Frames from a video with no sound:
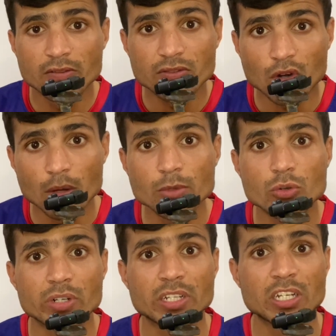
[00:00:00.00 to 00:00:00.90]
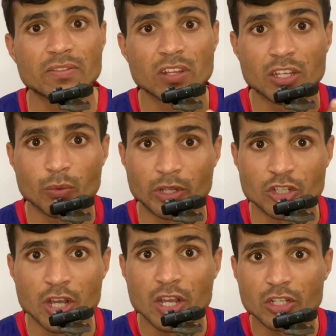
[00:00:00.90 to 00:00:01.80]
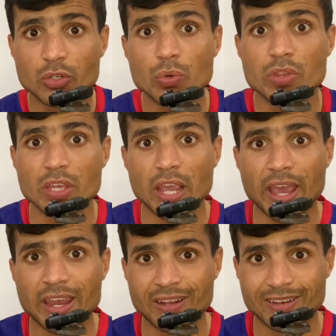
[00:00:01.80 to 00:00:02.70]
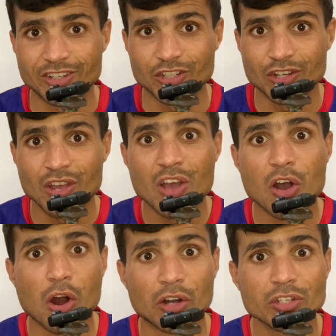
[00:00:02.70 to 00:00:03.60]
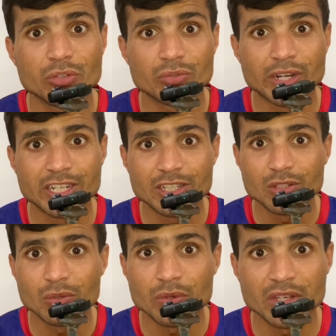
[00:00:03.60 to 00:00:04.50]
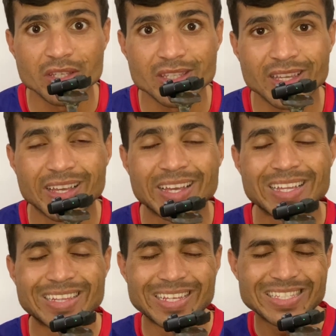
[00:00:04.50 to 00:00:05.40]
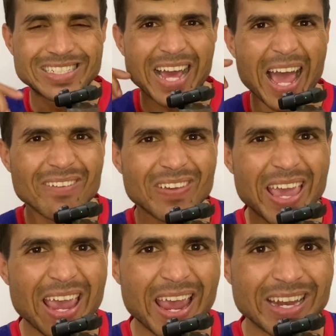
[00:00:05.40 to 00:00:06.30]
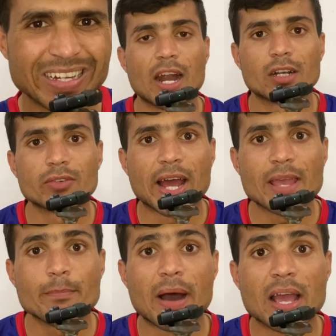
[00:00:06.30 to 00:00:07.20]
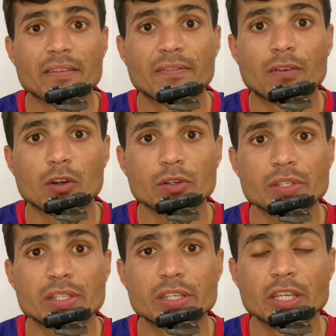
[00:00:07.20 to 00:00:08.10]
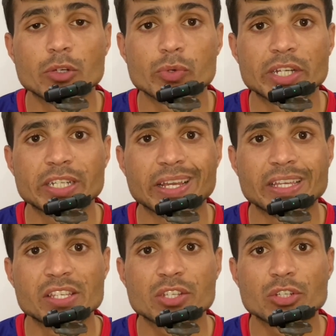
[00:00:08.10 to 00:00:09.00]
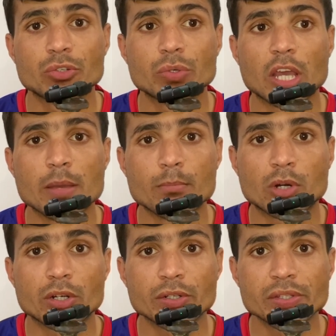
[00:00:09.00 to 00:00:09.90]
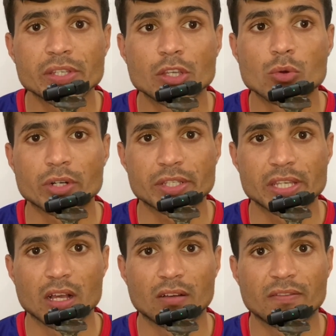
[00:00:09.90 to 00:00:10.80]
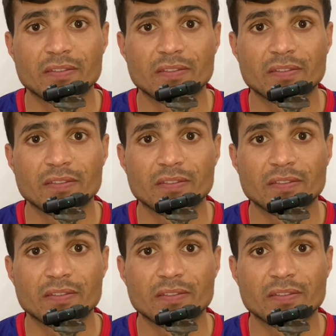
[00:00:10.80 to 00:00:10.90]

from your native language to the English. Are you ready to do this? Let's dive in. Alright, my first secret is to immerse yourself